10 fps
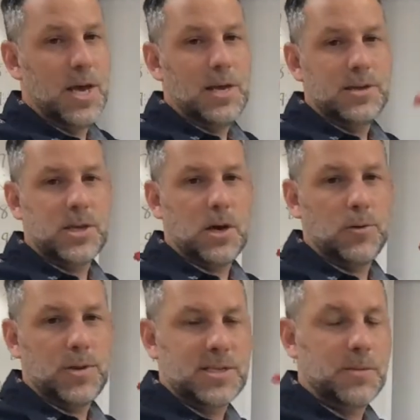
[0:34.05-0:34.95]

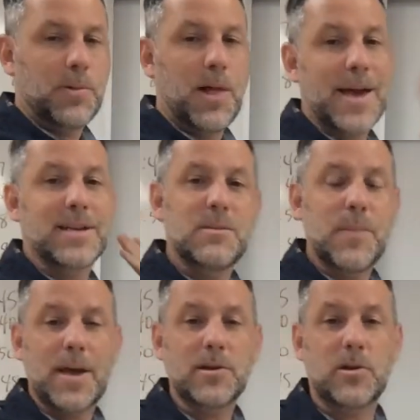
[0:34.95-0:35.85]
So the supply and
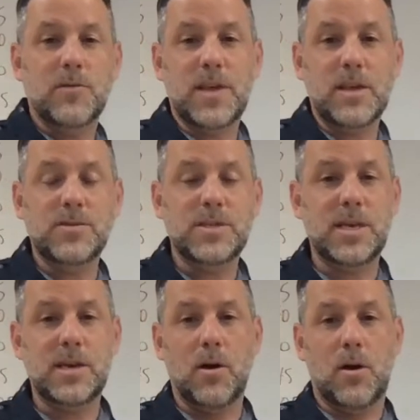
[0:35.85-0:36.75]
demand curve that you
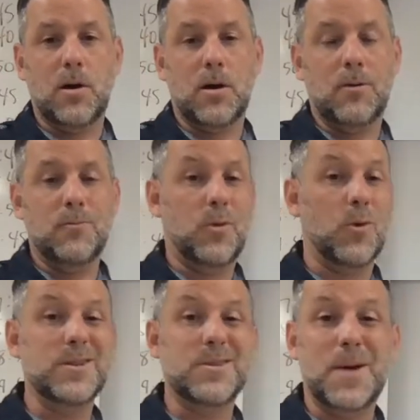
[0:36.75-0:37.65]
see are, the
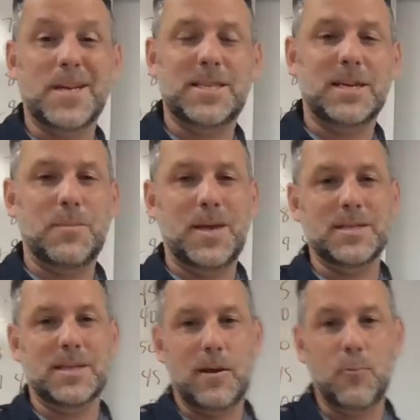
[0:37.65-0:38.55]
word domestic
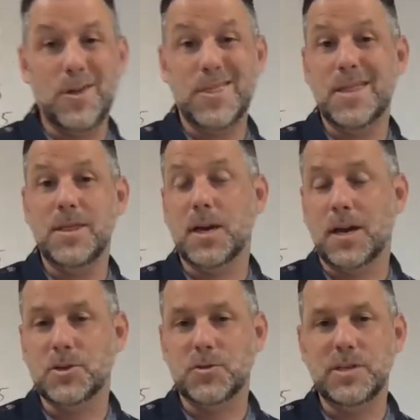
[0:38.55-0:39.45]
means like within the country.